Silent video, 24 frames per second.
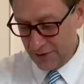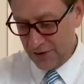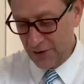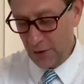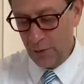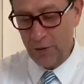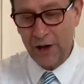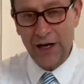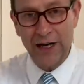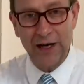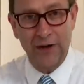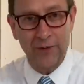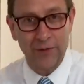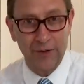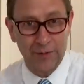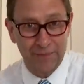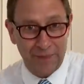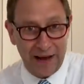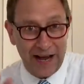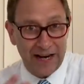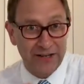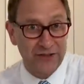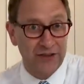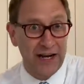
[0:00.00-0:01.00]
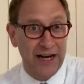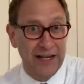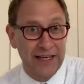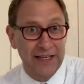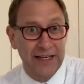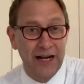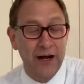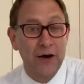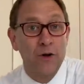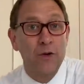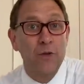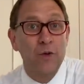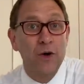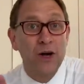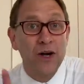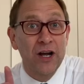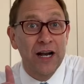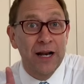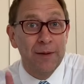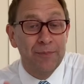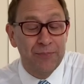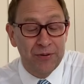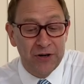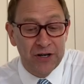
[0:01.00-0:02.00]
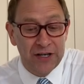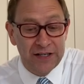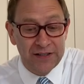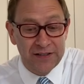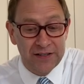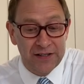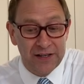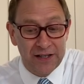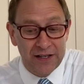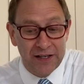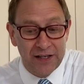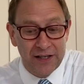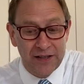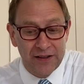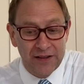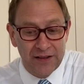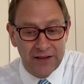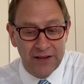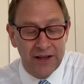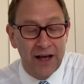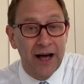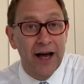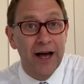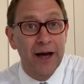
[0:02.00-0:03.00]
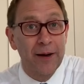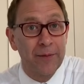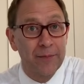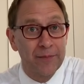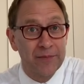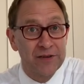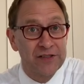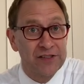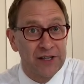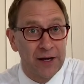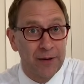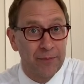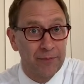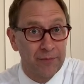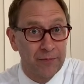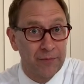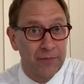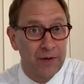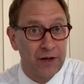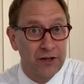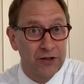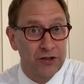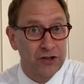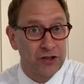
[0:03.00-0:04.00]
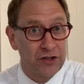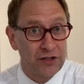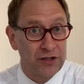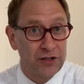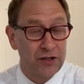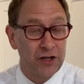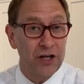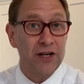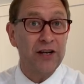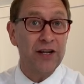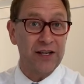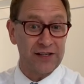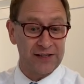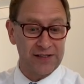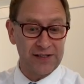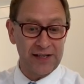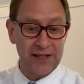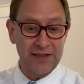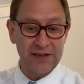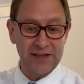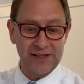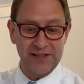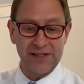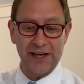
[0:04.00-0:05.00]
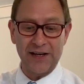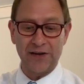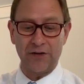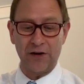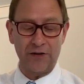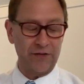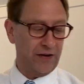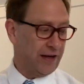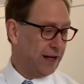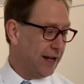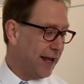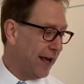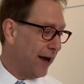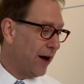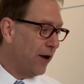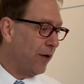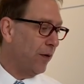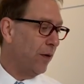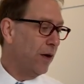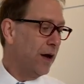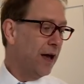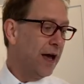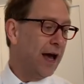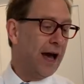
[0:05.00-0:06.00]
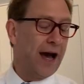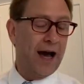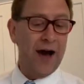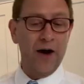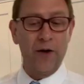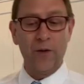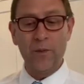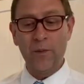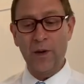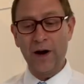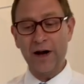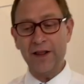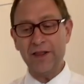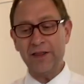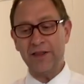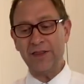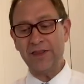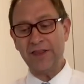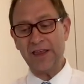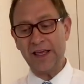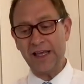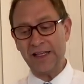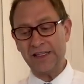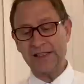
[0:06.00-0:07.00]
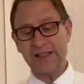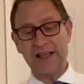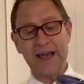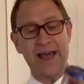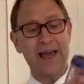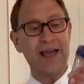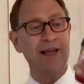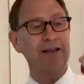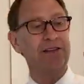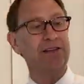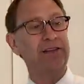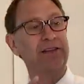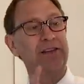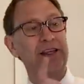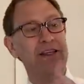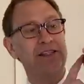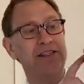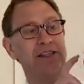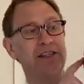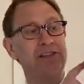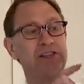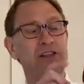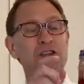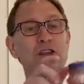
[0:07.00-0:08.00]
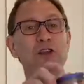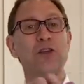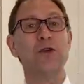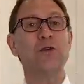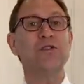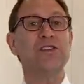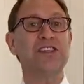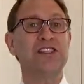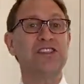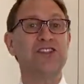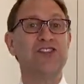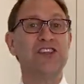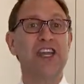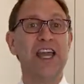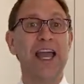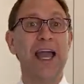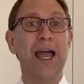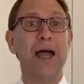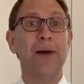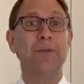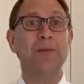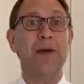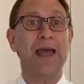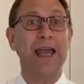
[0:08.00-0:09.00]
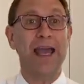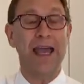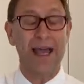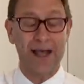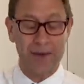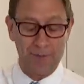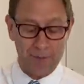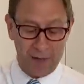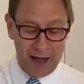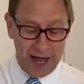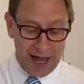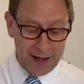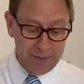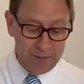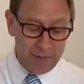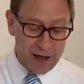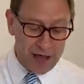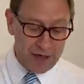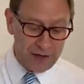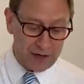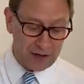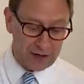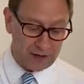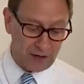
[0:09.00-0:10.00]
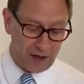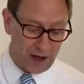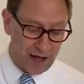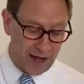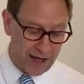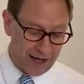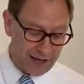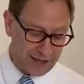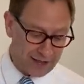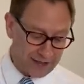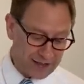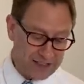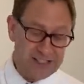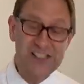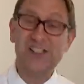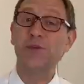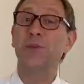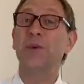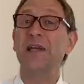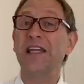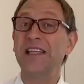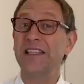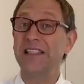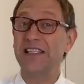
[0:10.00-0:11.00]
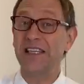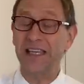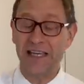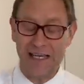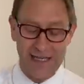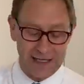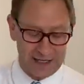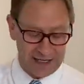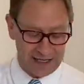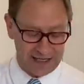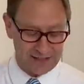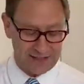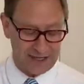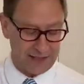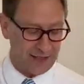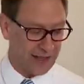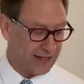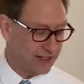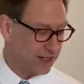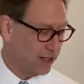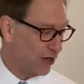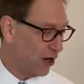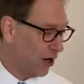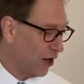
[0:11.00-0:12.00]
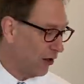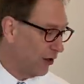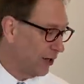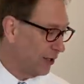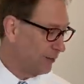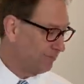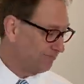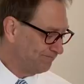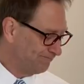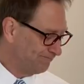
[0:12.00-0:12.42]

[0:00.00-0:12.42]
so we're gonna, we're backtracking now. We're gonna put um, some goodness in the center of it. Now, one of the things that they says to use is jam, and my mother-in-law, Sweet D, as I like to call her,